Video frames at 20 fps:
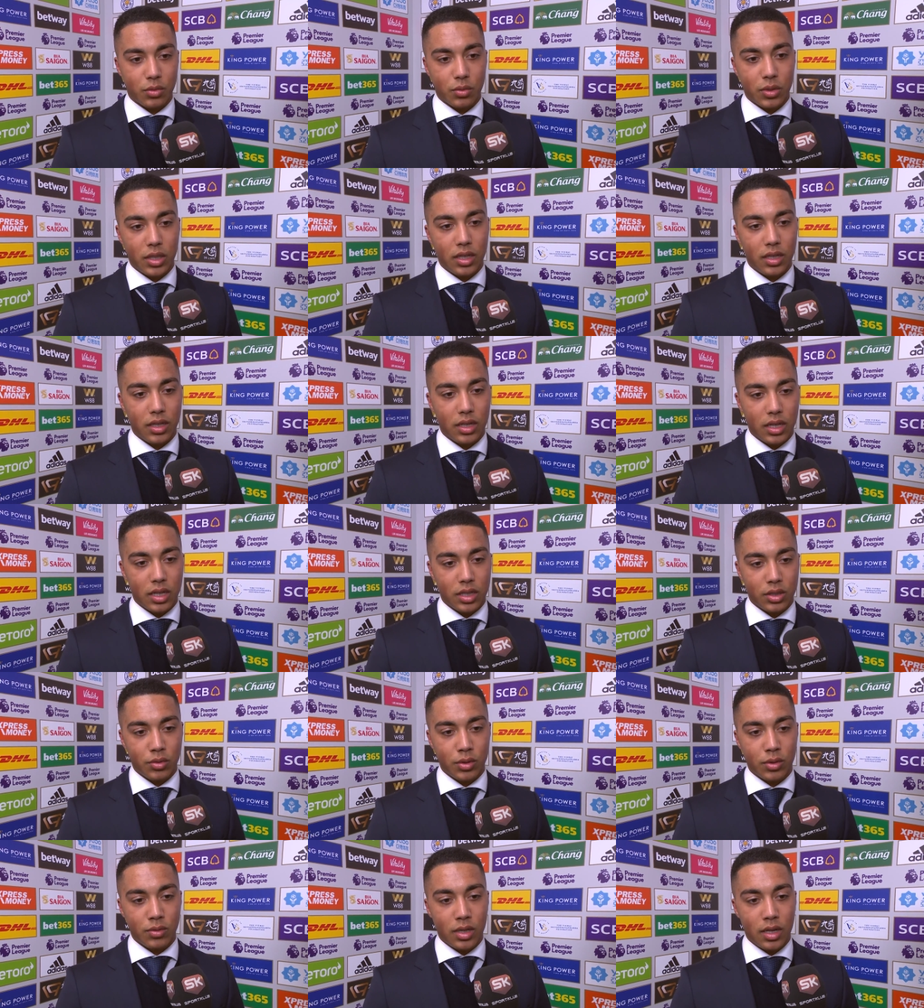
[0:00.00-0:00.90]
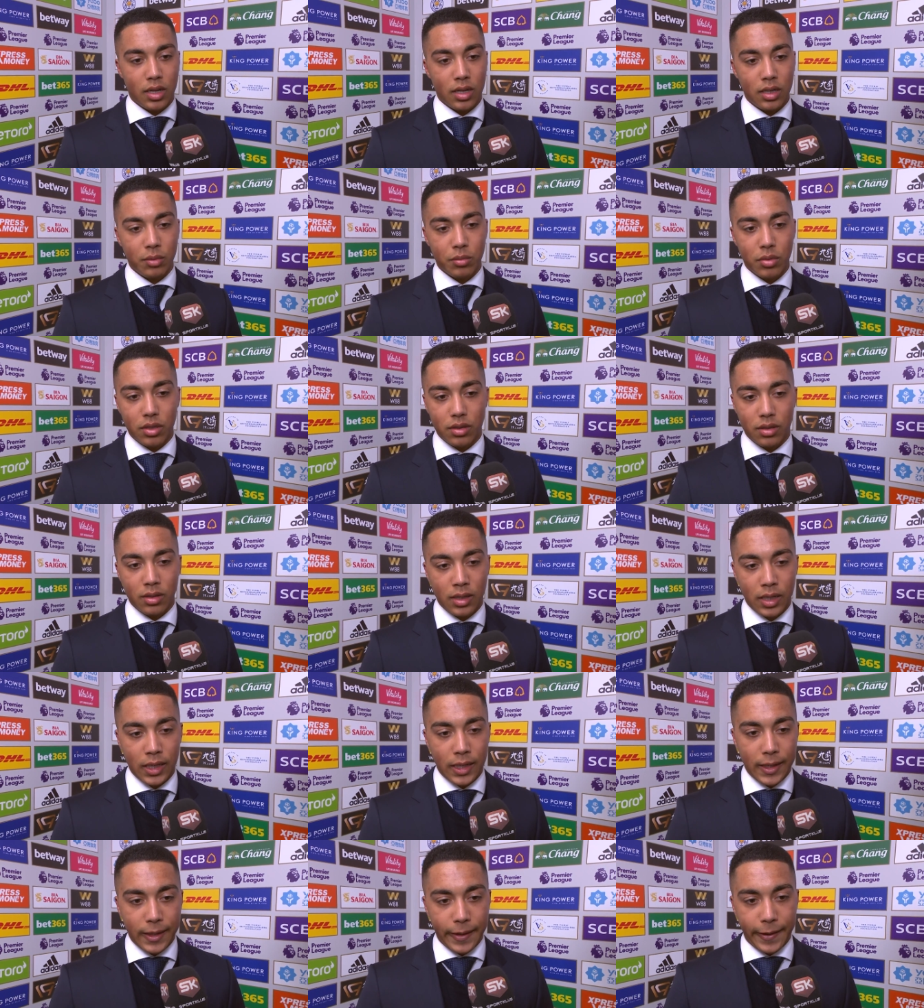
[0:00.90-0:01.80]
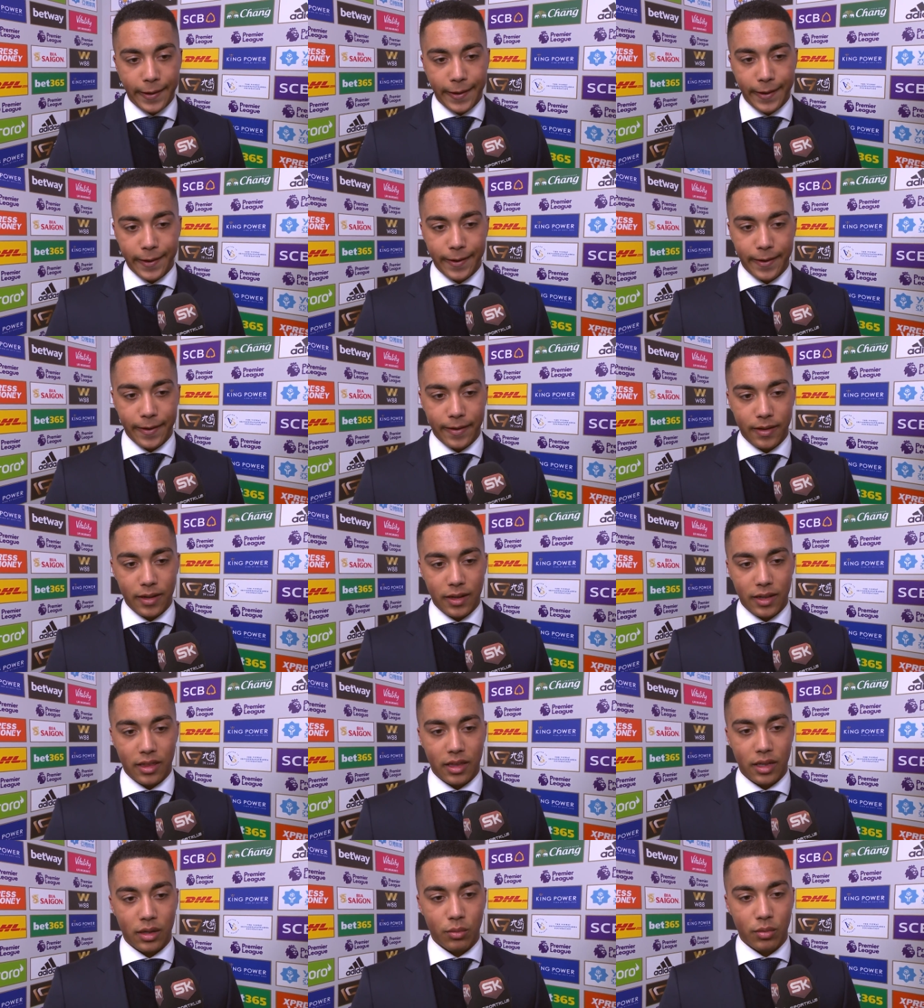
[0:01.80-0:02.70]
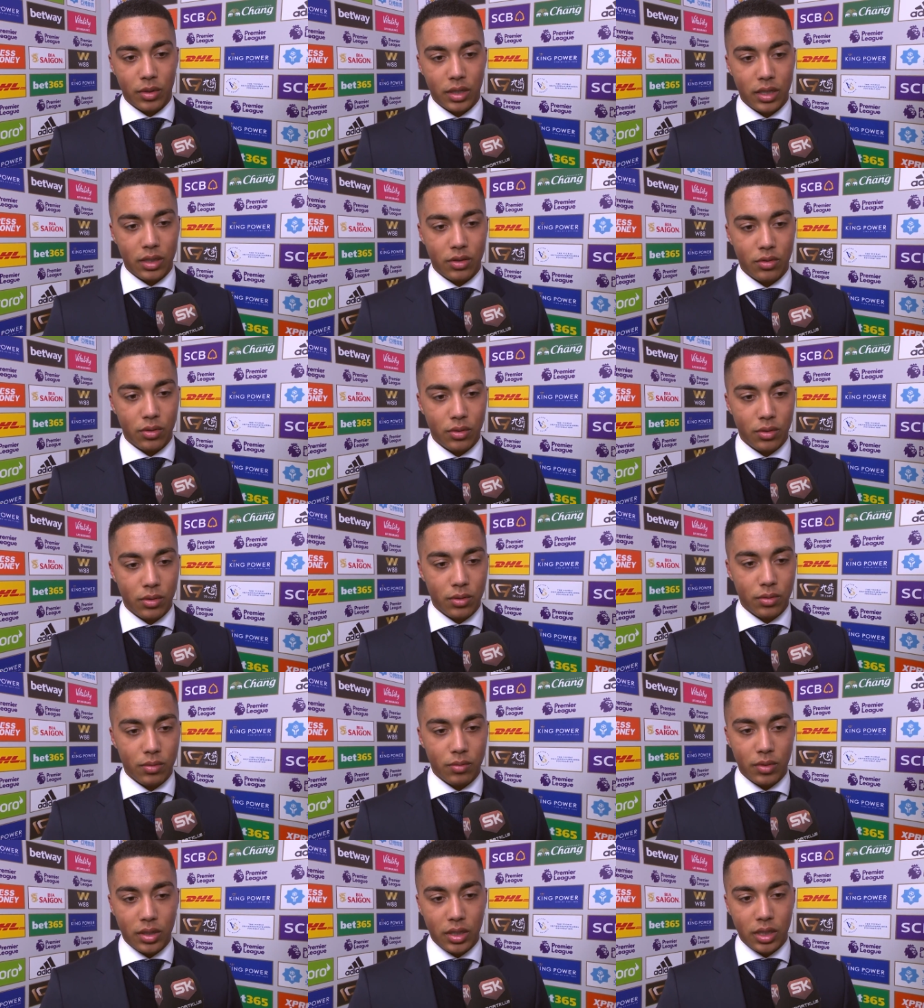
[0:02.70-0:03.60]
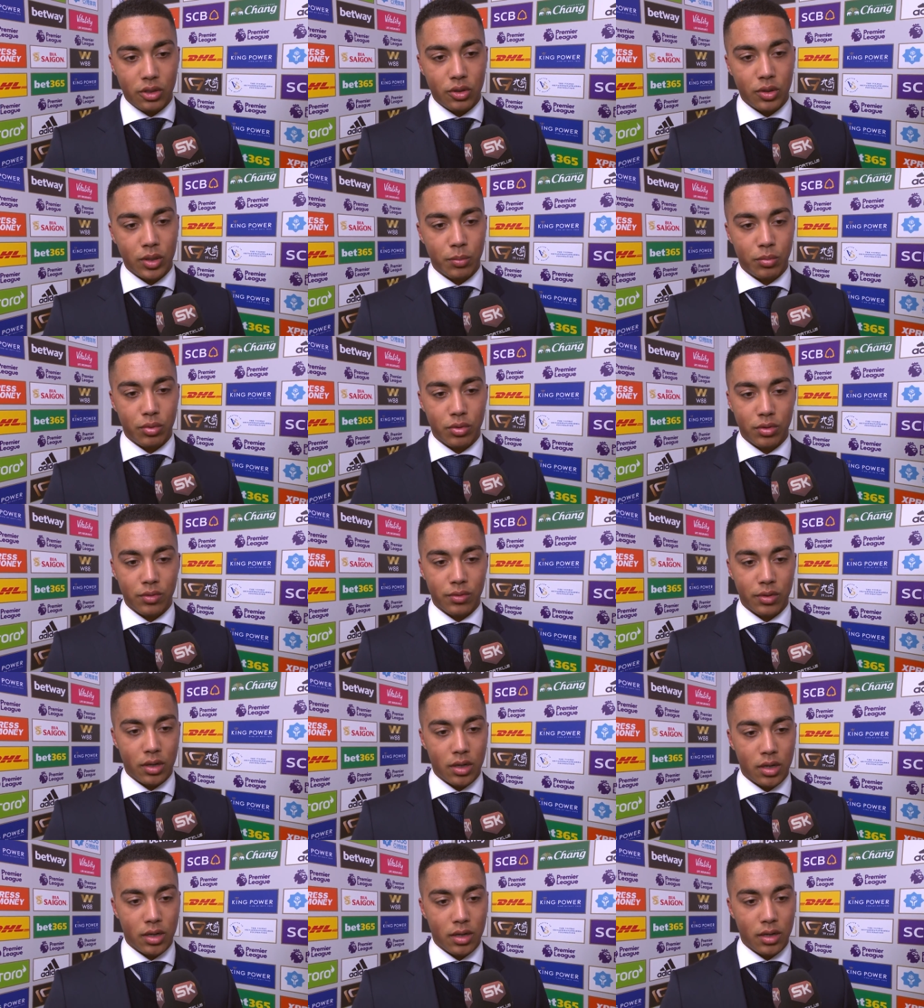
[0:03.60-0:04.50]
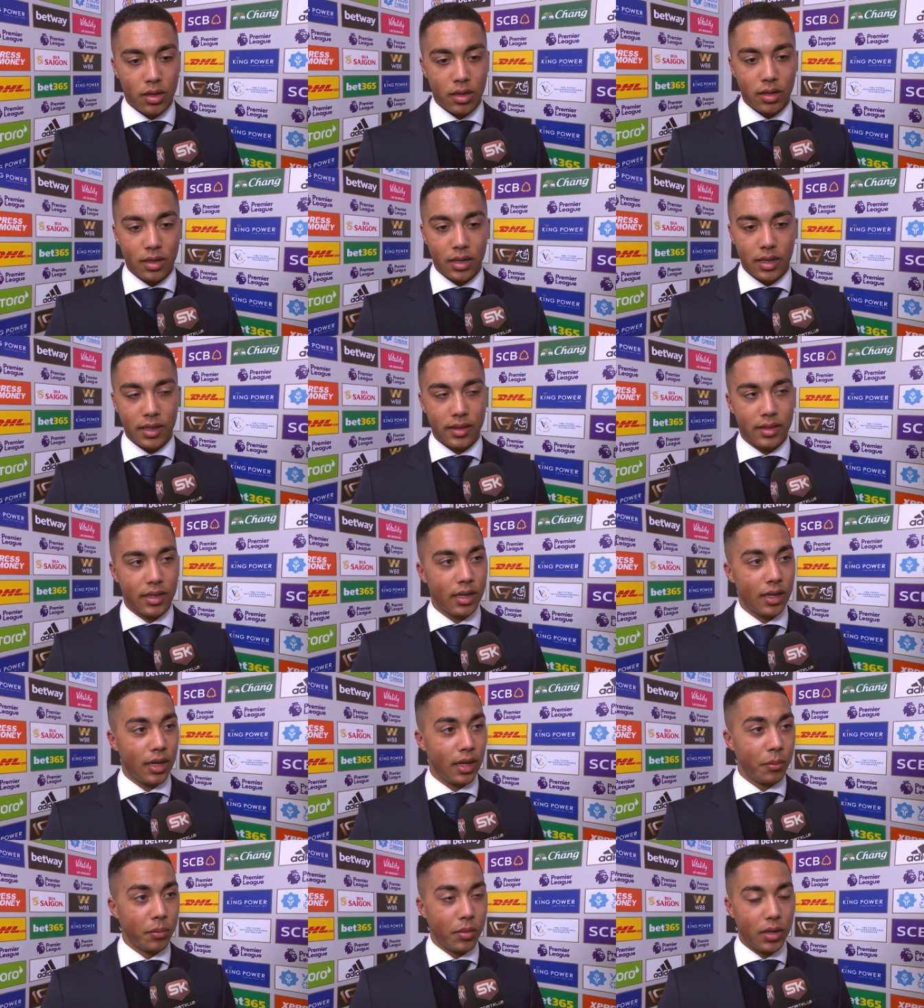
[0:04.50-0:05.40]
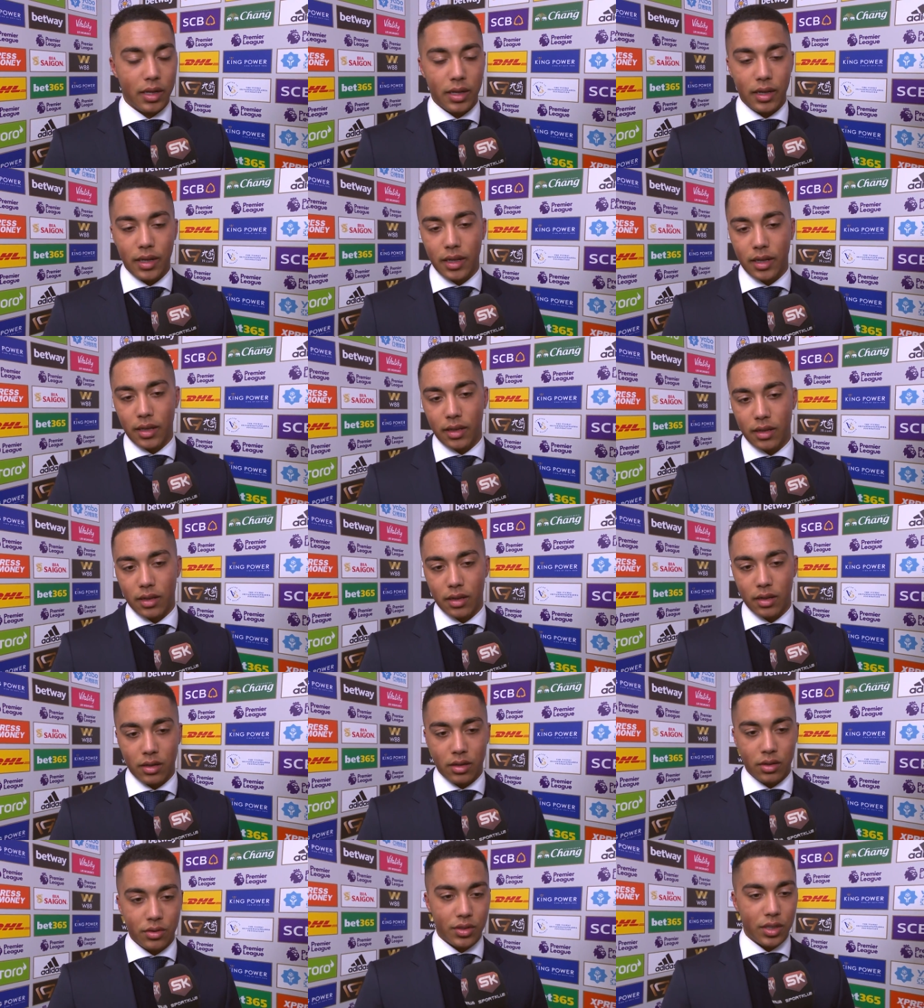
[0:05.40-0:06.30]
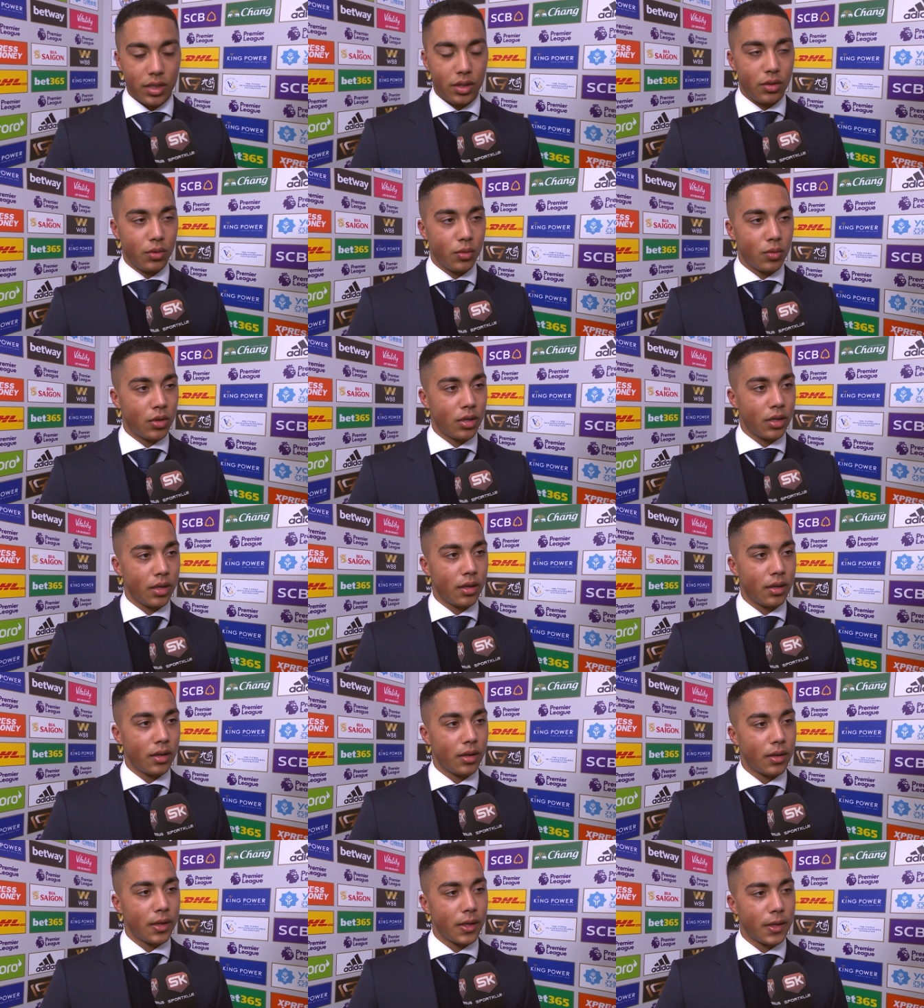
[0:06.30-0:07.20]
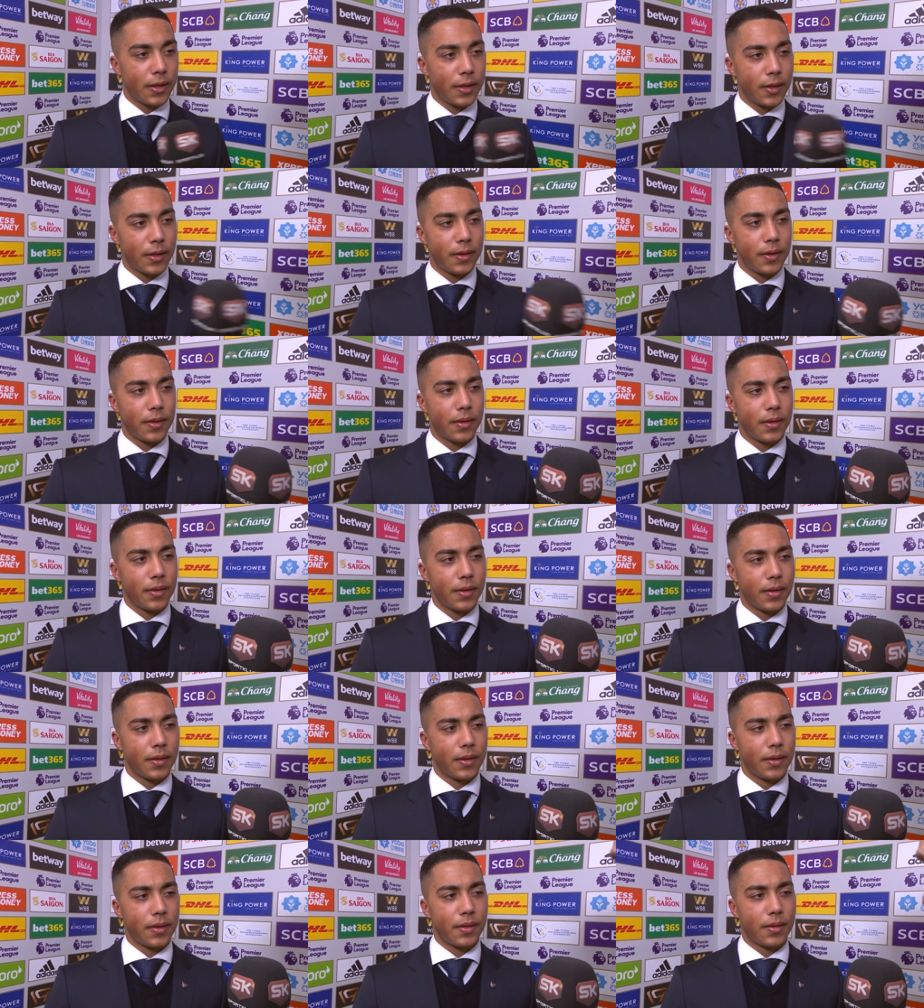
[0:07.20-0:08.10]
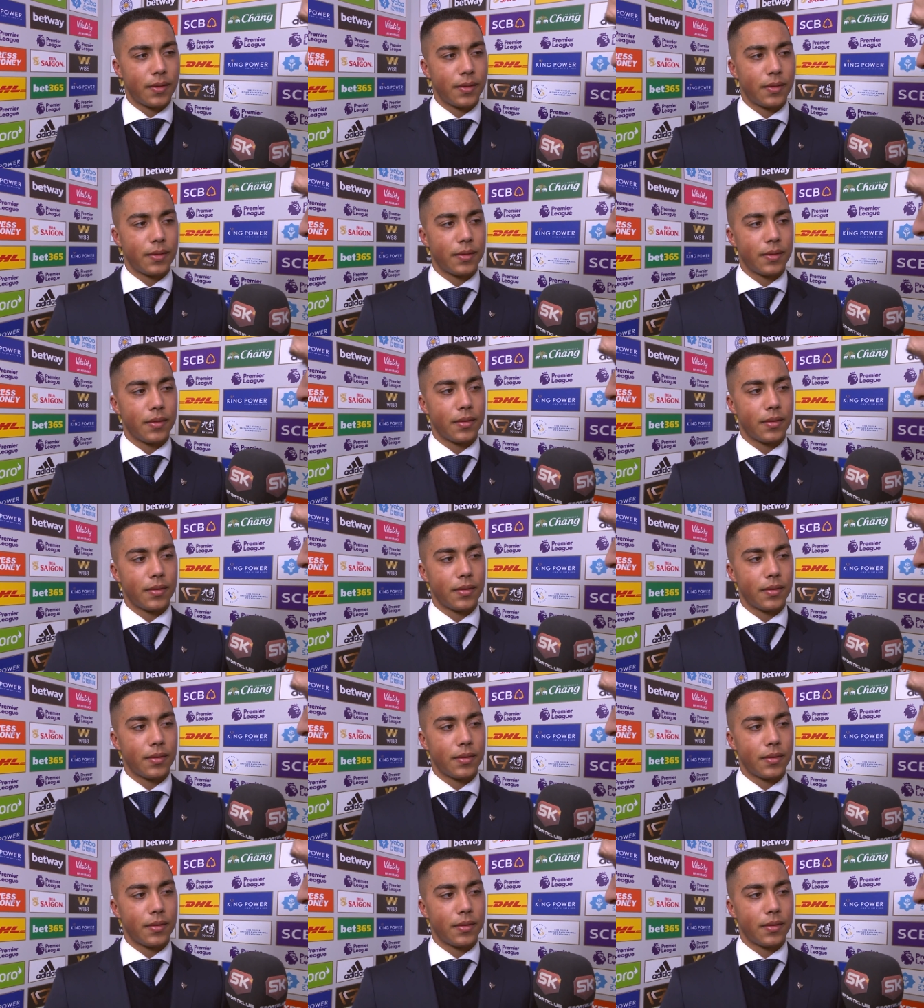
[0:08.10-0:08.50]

we as we would like. But uh, I think we need to we need to improve our uh, attacking play and uh, continue working. On the brighter side,